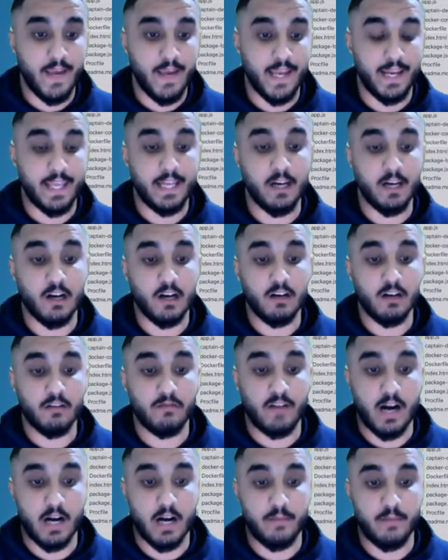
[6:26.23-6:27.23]
And in our
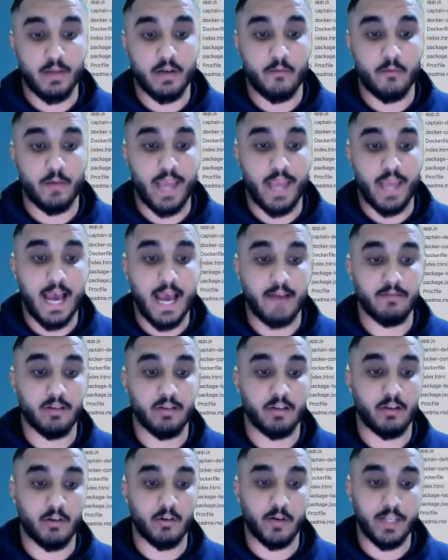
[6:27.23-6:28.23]
environment, we have
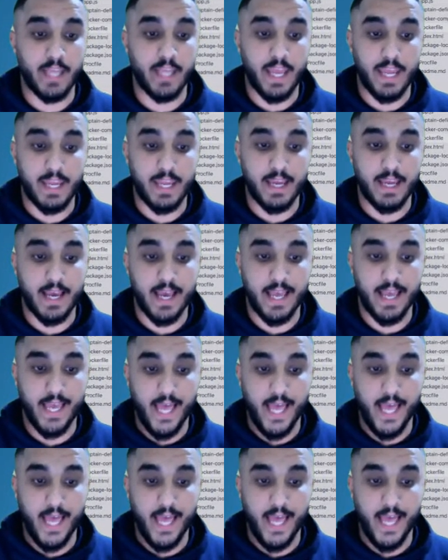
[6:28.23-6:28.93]
to create